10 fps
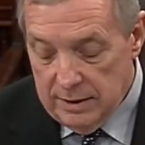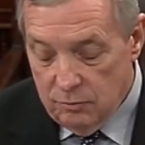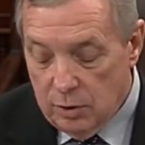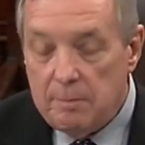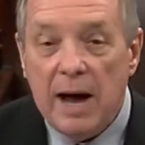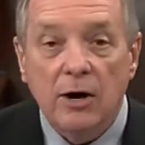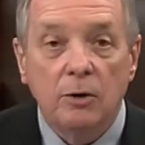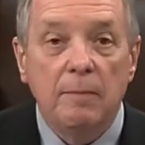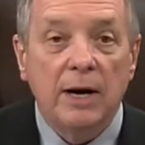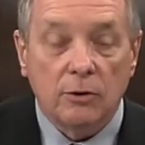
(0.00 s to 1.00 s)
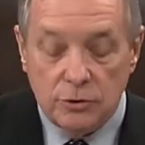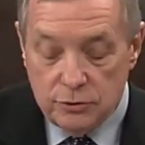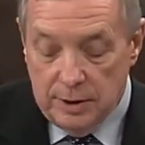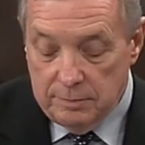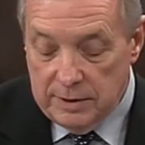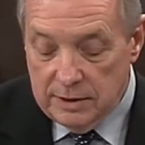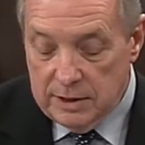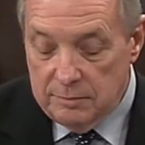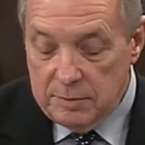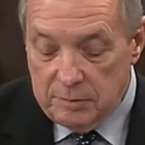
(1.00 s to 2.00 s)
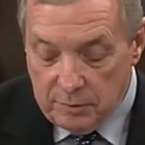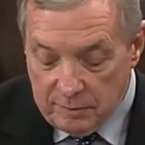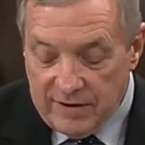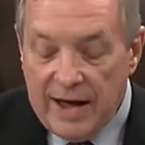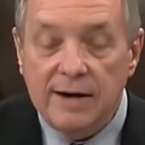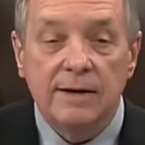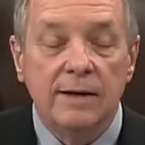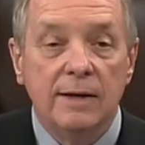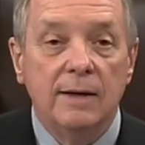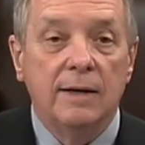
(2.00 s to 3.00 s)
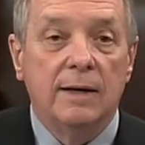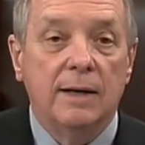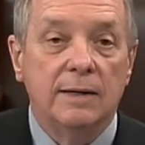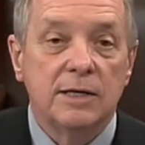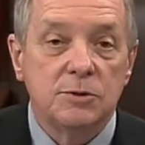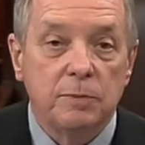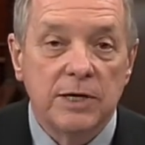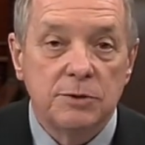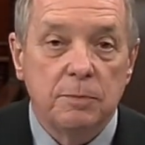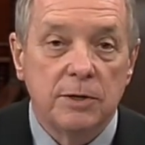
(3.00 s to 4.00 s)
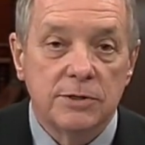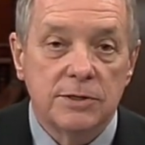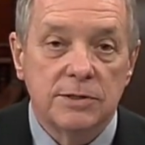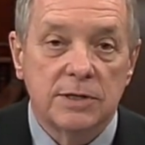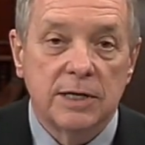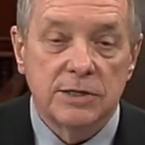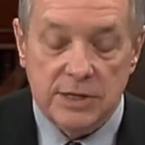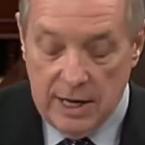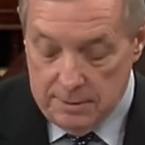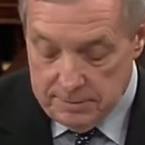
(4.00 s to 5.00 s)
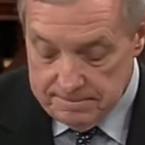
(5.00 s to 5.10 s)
where modern medical treatment can be provided and displaced persons can escape.